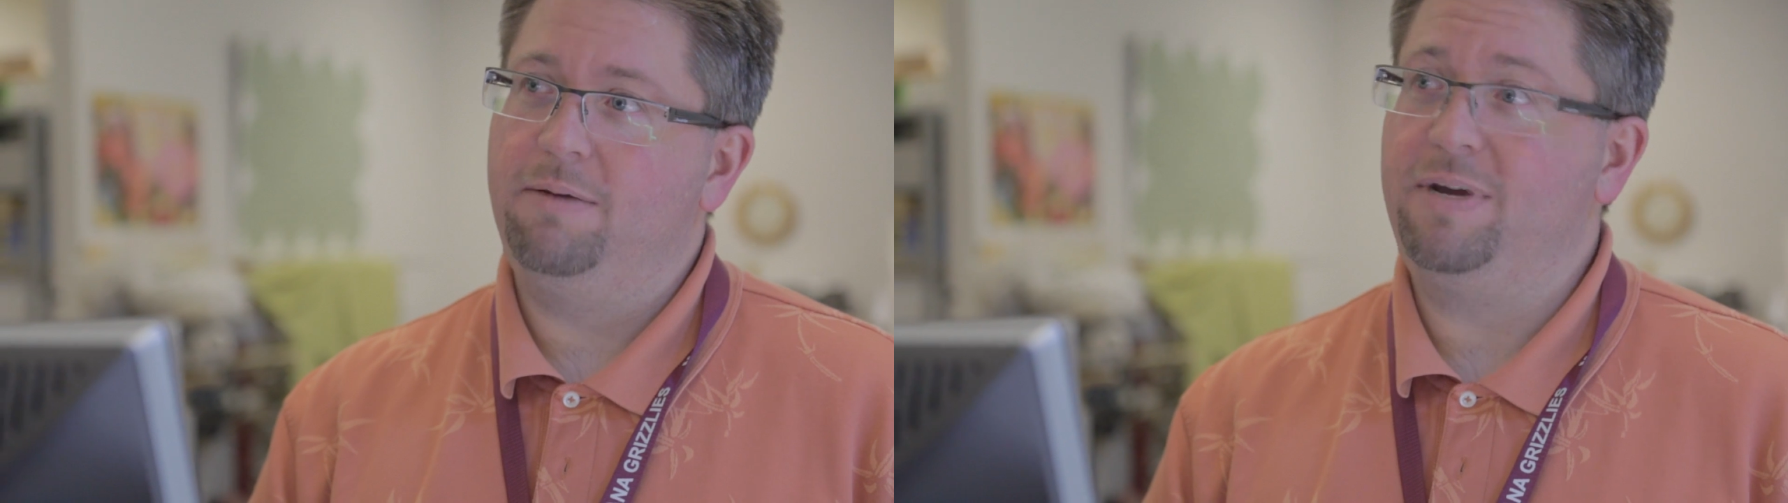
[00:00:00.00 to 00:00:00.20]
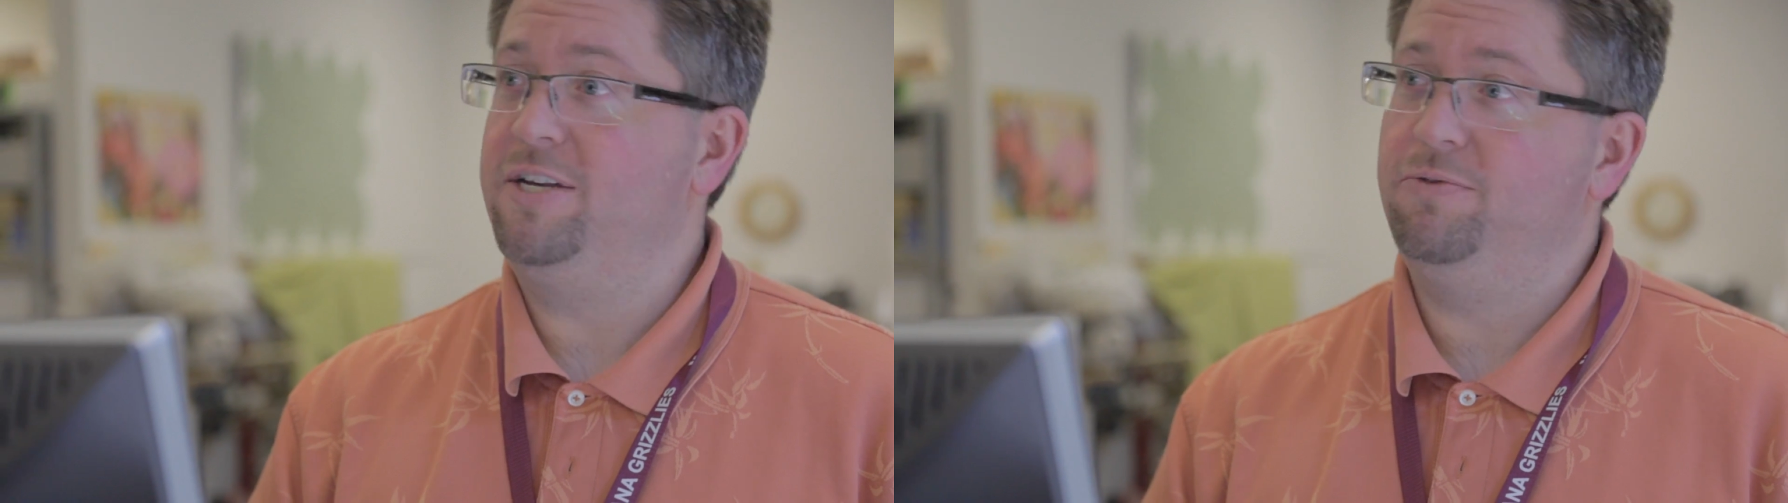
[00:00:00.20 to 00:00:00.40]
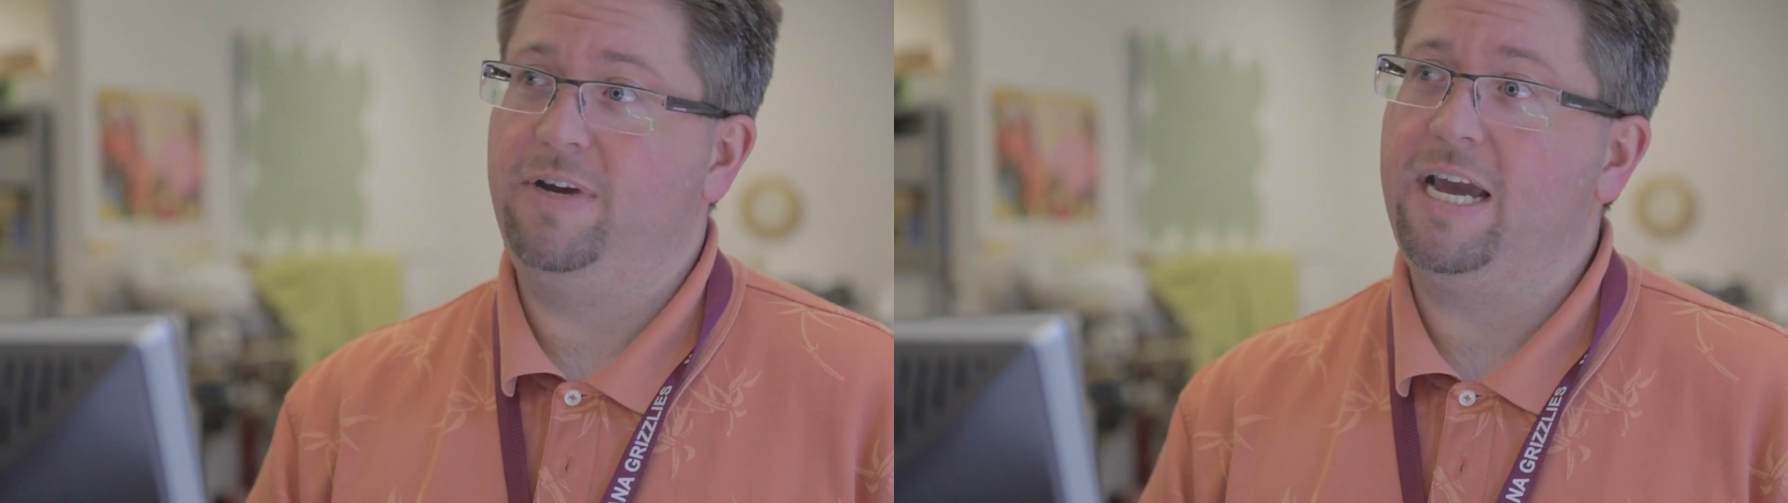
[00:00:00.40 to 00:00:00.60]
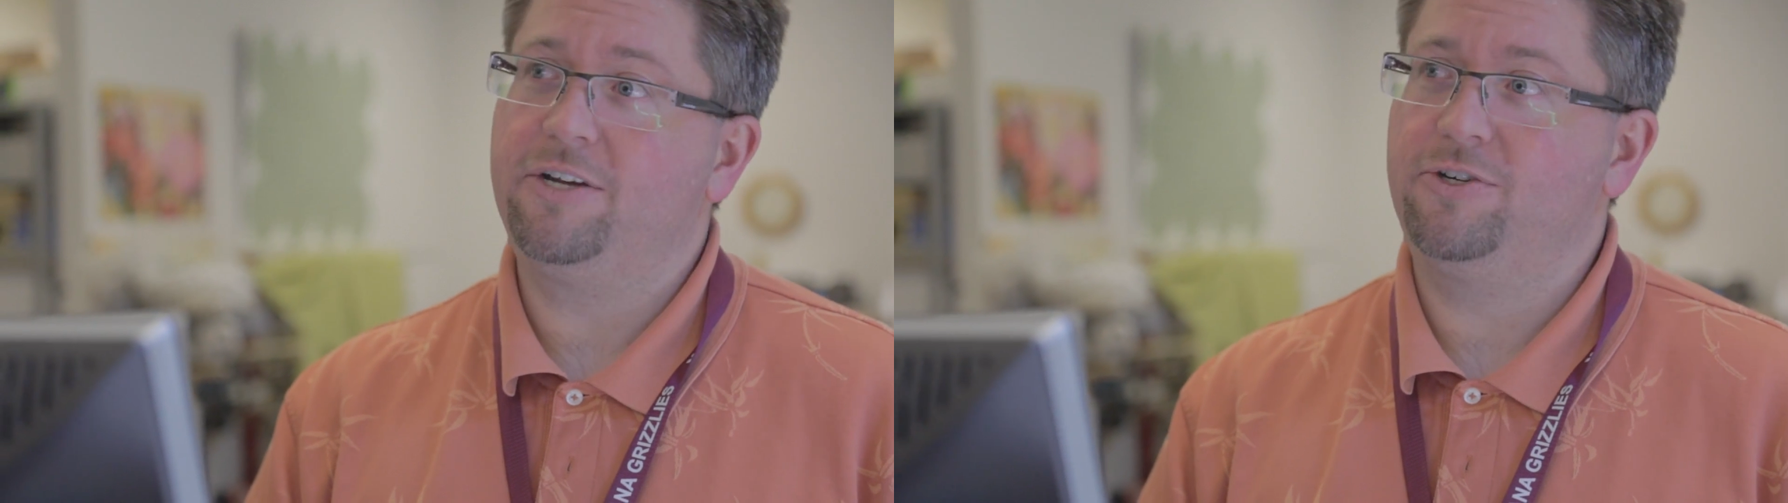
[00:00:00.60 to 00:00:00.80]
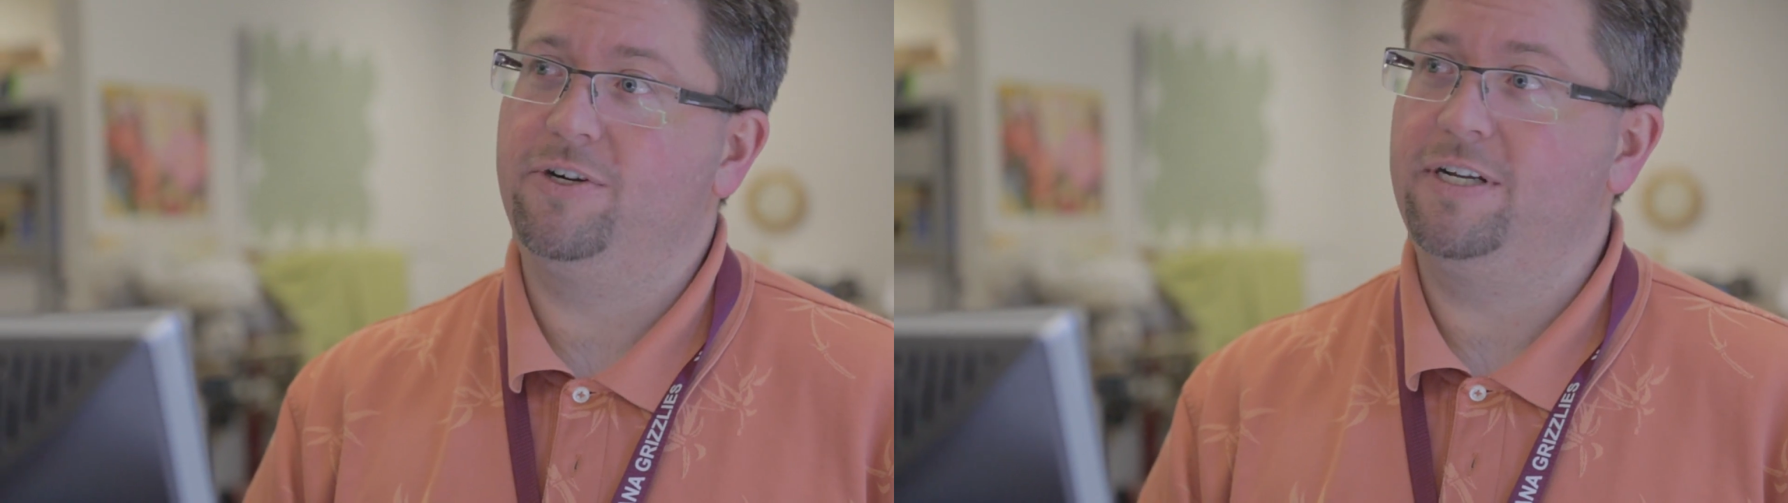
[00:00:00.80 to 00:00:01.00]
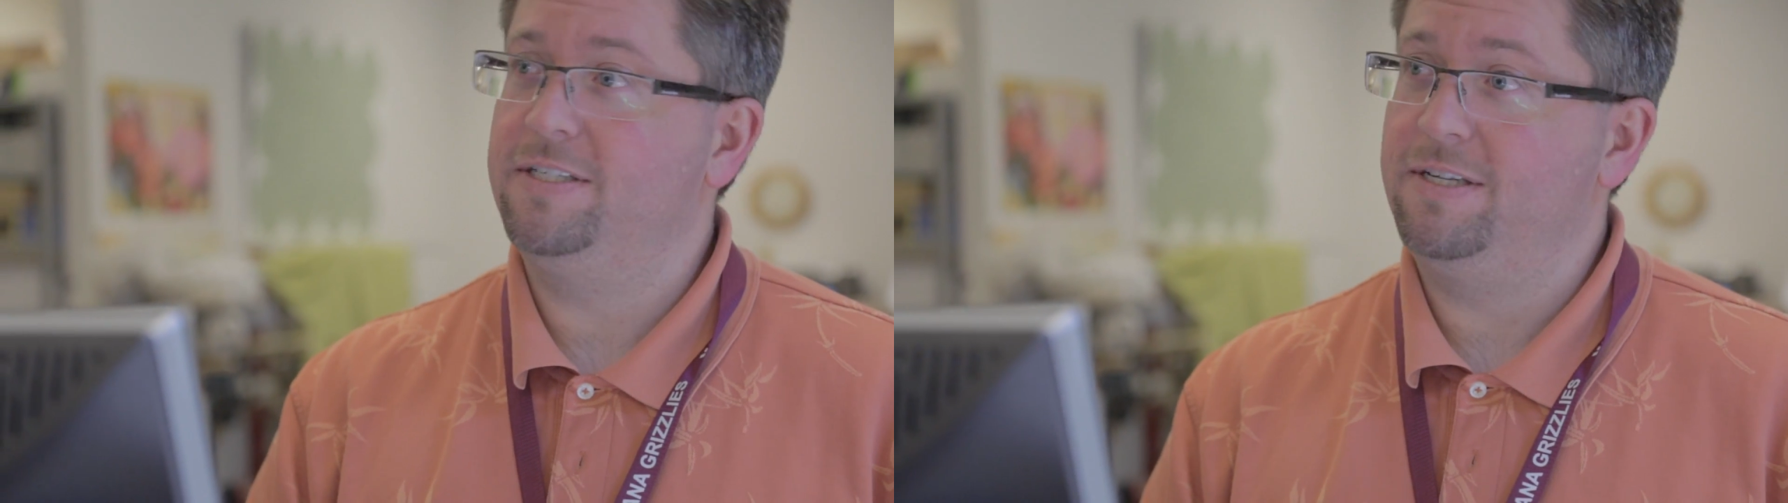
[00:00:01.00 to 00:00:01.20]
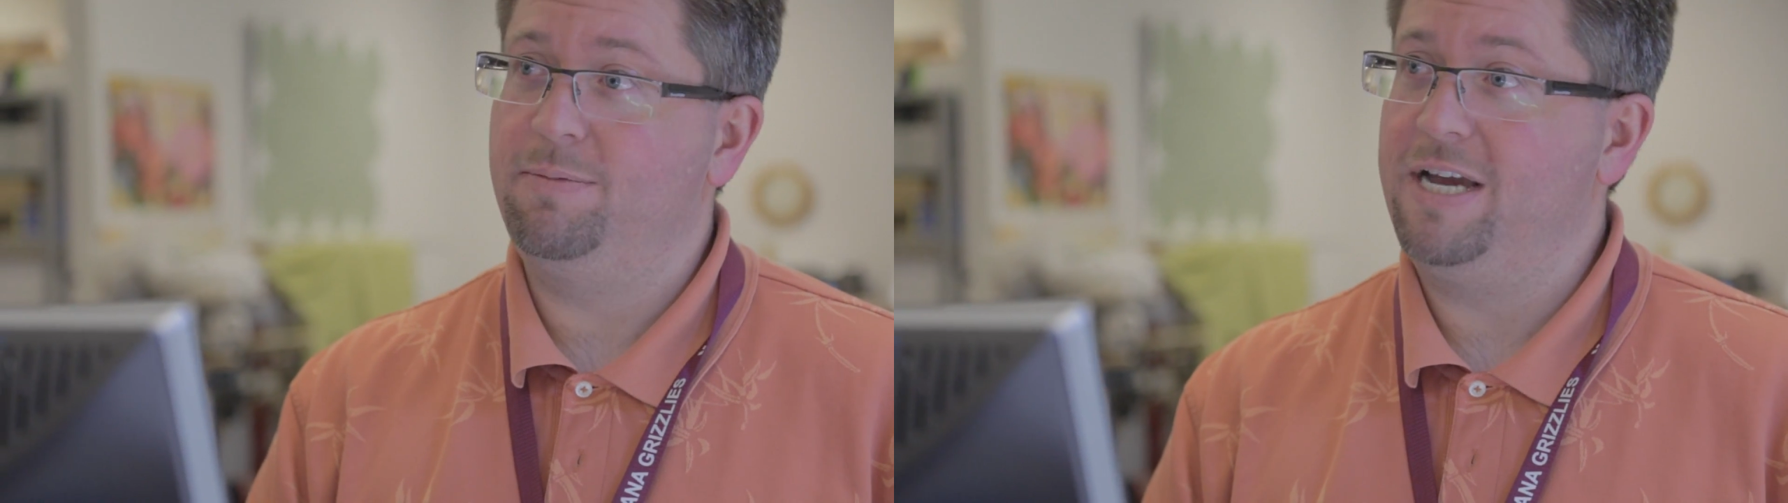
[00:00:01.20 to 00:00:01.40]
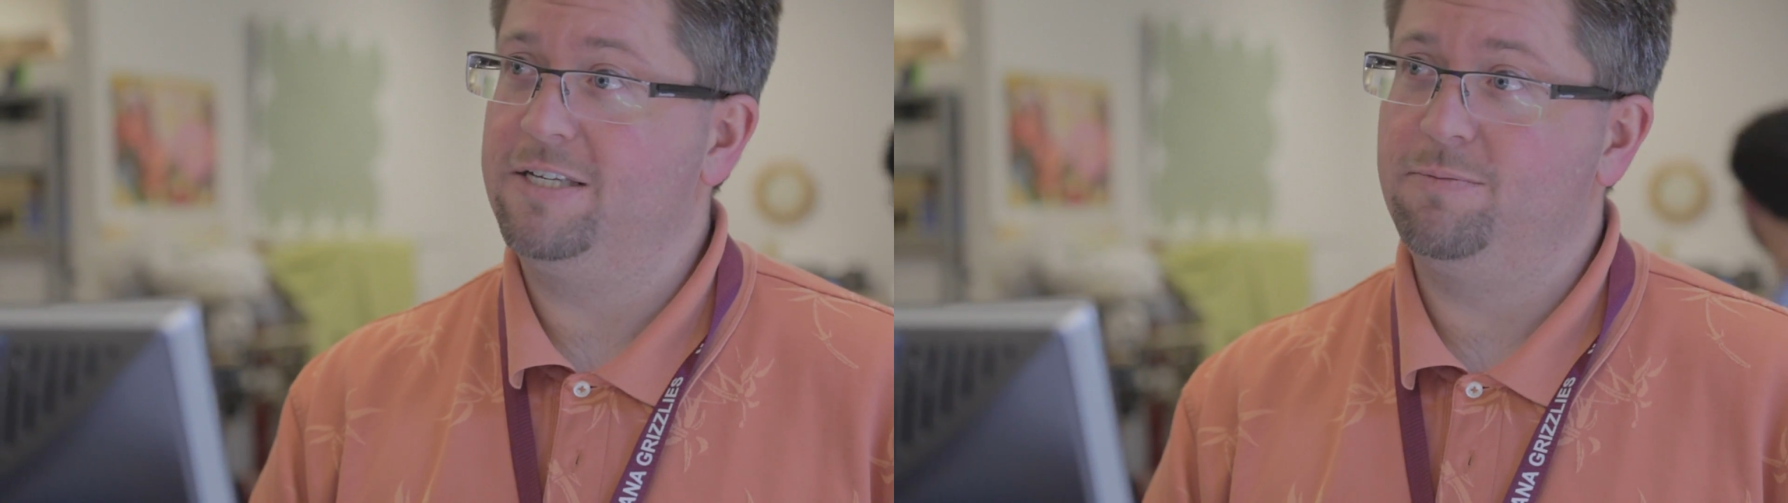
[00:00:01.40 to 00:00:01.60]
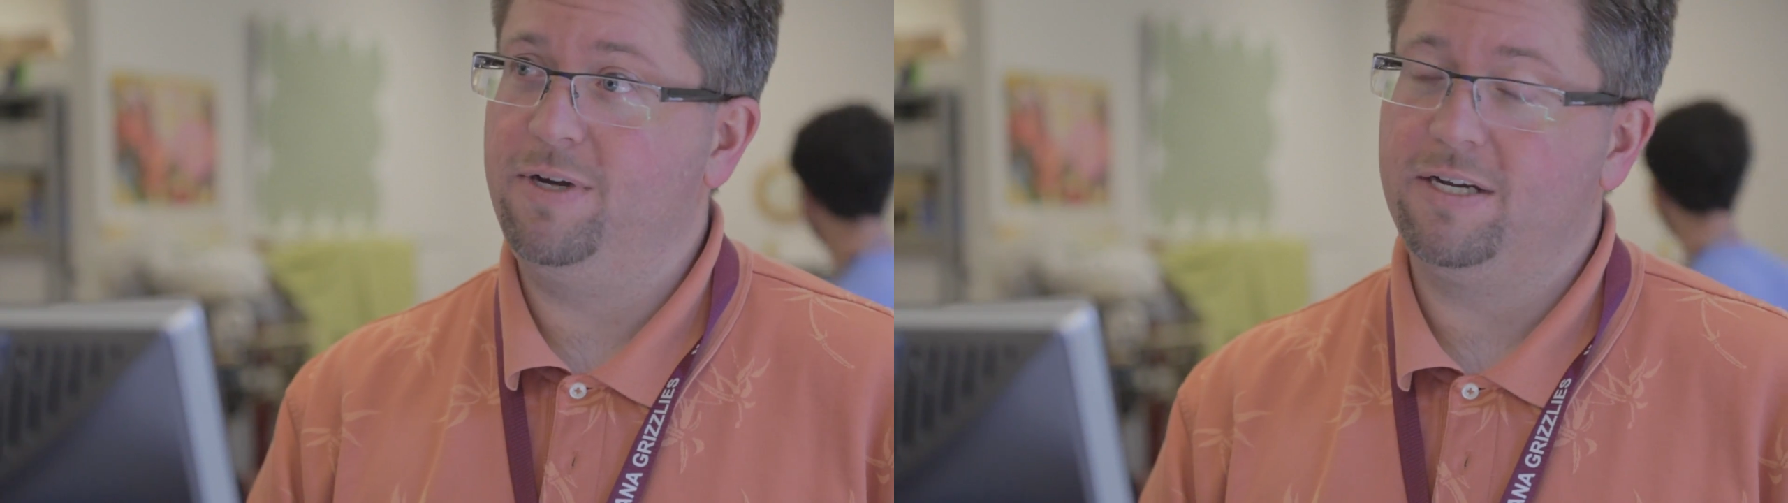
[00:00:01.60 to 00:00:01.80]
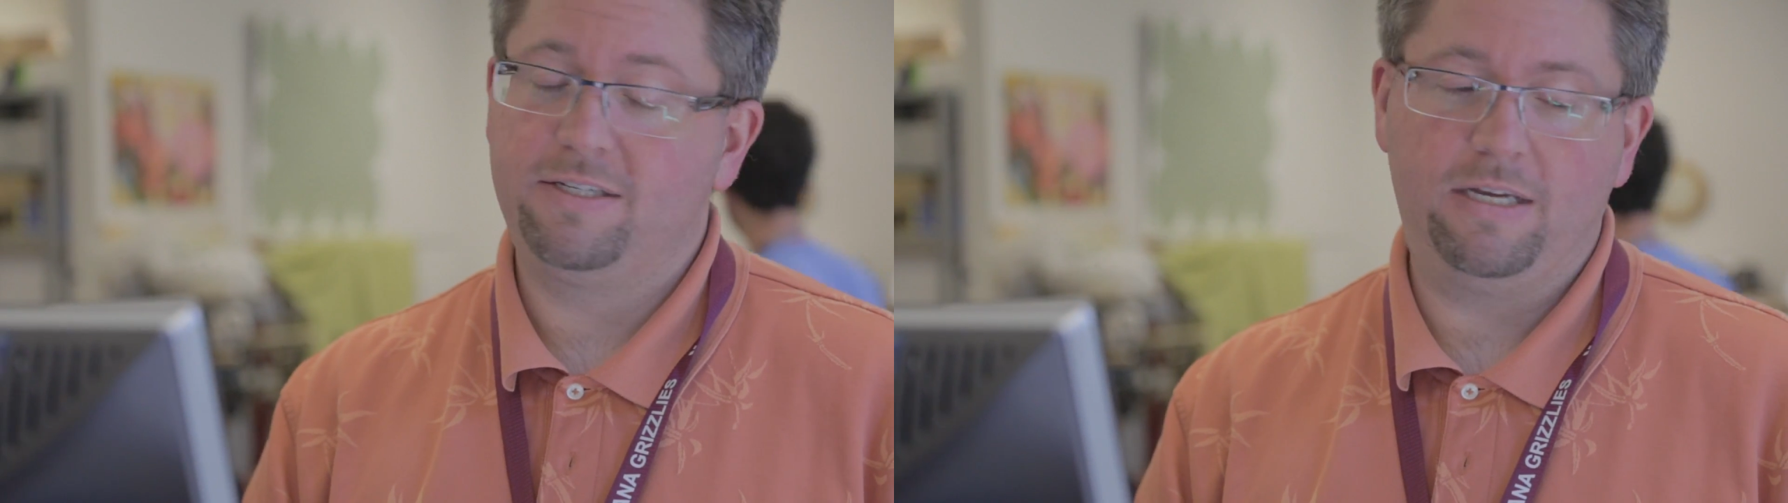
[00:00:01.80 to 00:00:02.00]
manufacturing in some
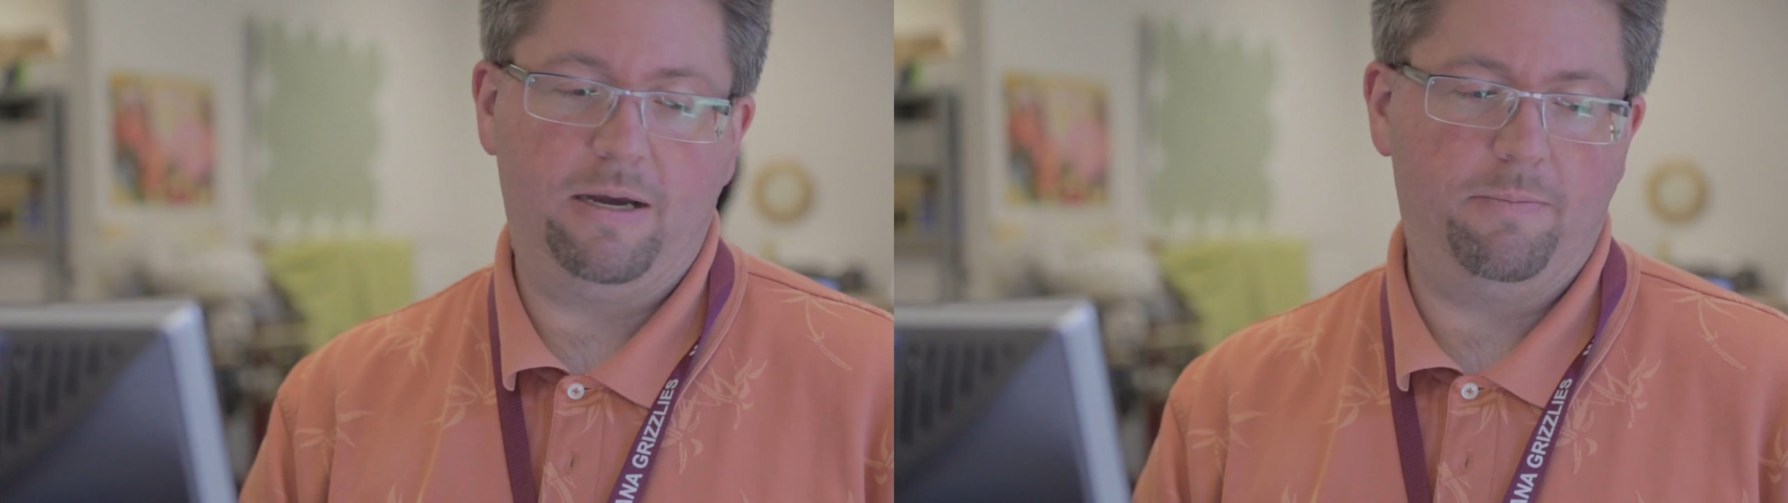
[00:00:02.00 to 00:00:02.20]
aspects.